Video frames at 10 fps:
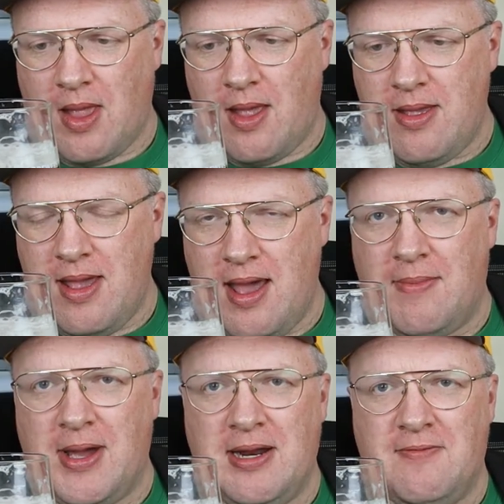Yeah,
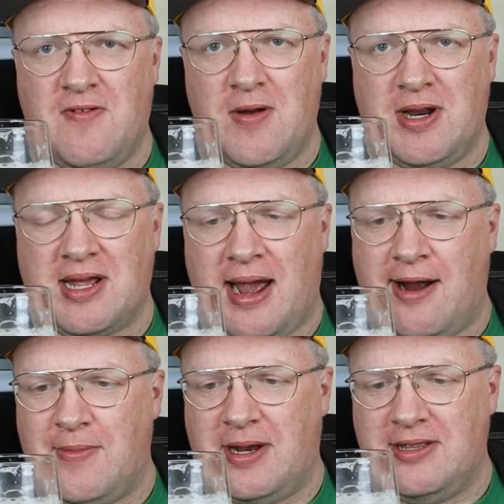I'm getting a fair bit of
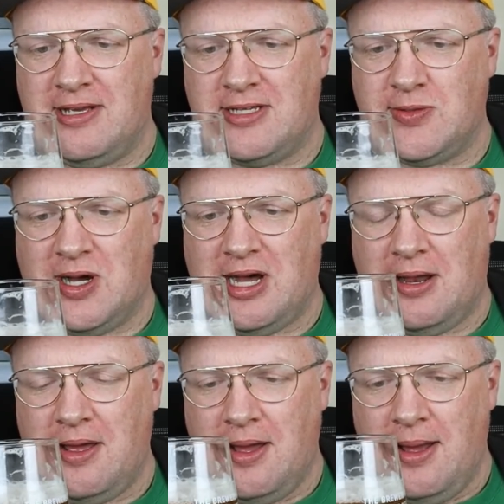caramel in this as well.